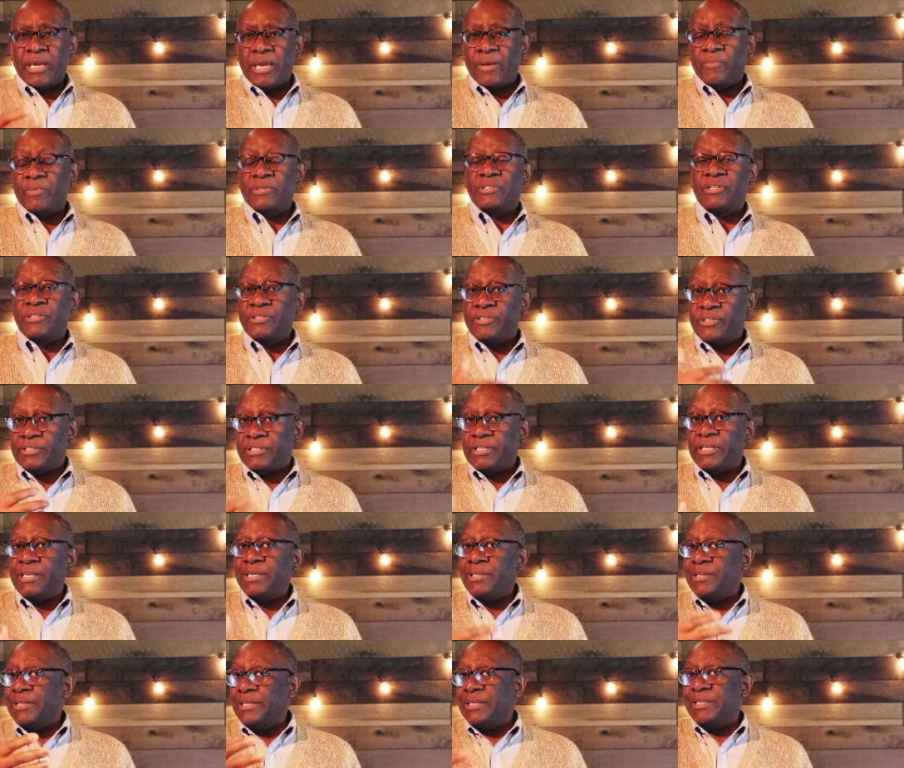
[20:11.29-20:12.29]
able to
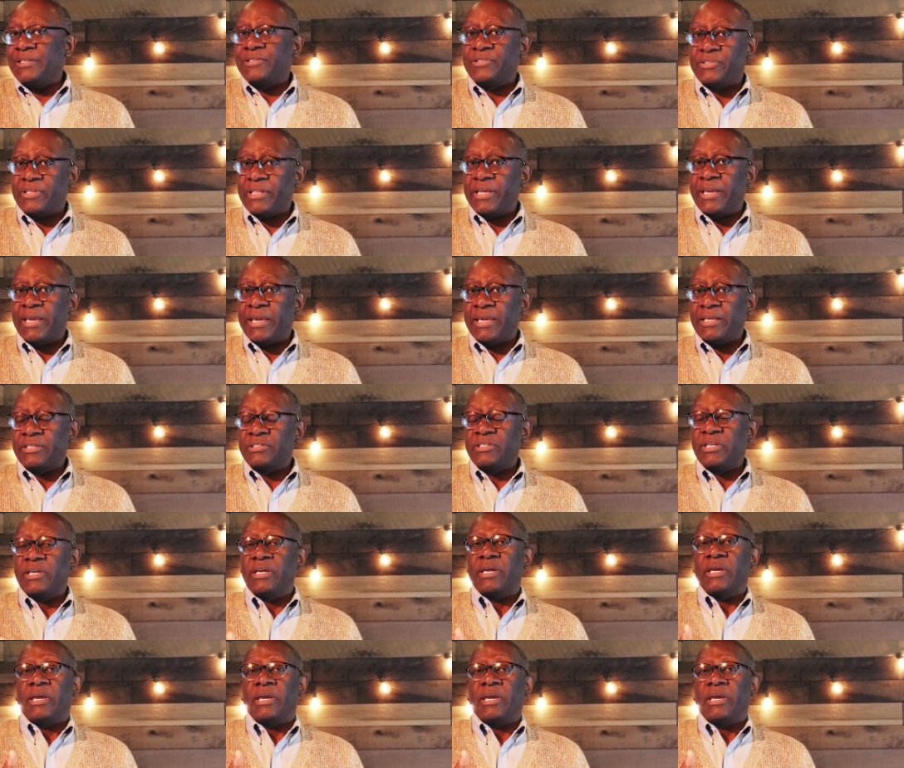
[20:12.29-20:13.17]
see these things,